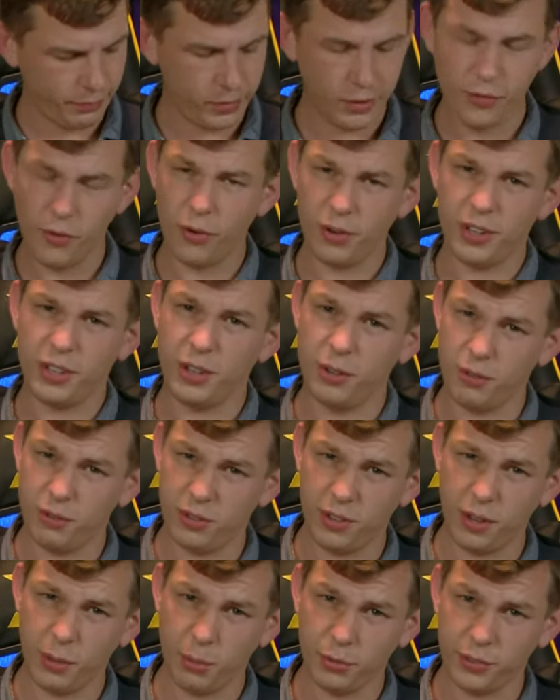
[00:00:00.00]
You've already
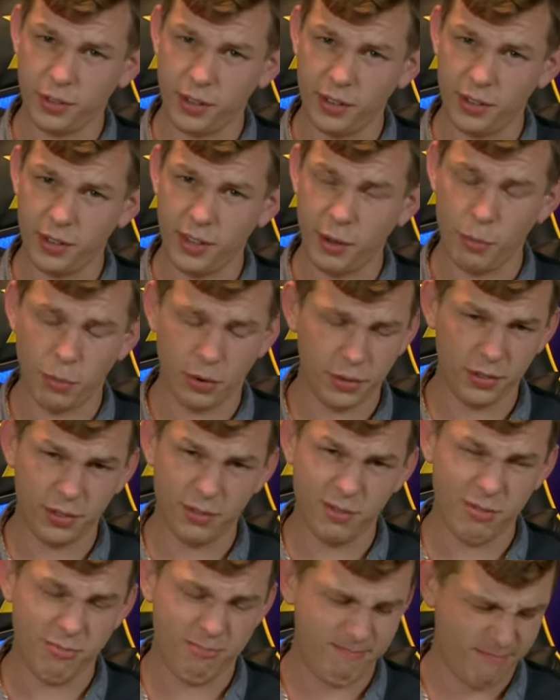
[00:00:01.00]
used the double-sided tape
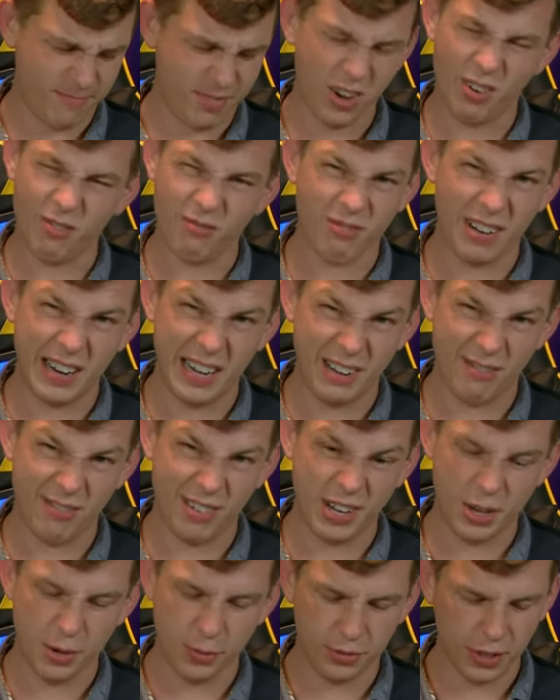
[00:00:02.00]
ones, and you can't really
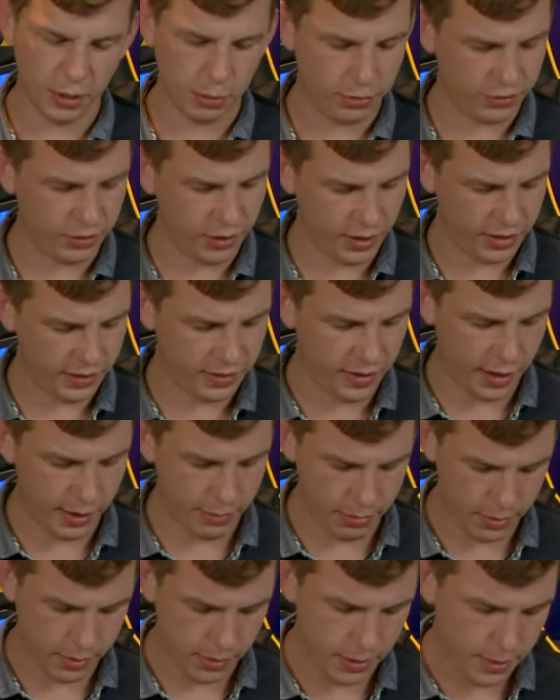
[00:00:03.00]
reuse double-sided
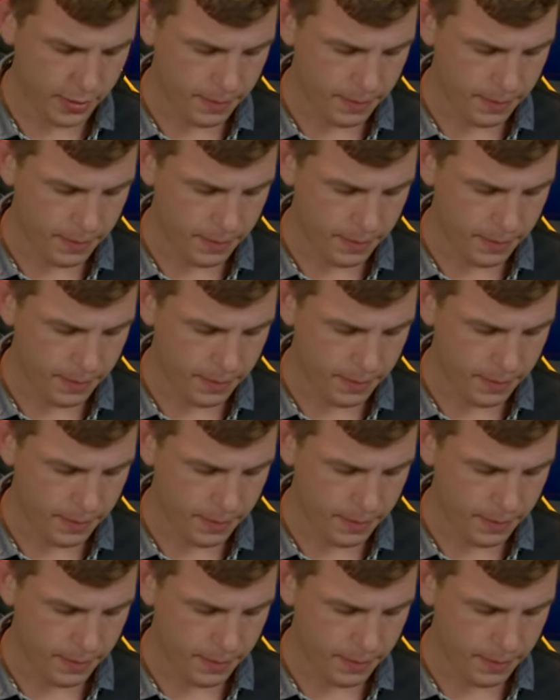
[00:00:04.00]
tape.